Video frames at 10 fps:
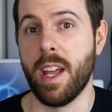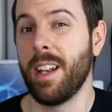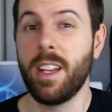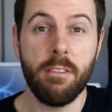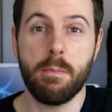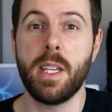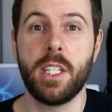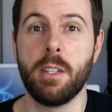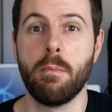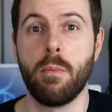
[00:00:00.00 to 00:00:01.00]
and give me
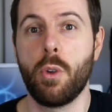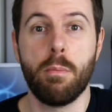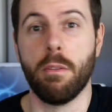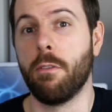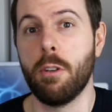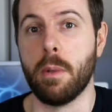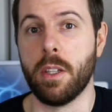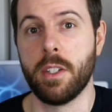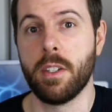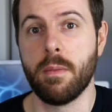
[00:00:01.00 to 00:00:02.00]
some good
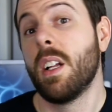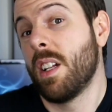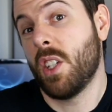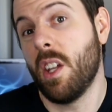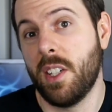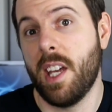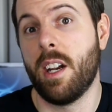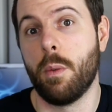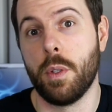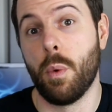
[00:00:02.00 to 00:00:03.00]
performance. Turns out
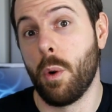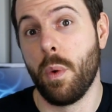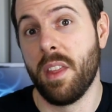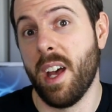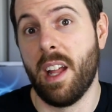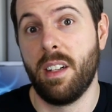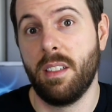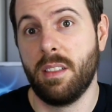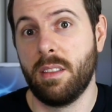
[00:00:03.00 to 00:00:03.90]
I was wrong with that.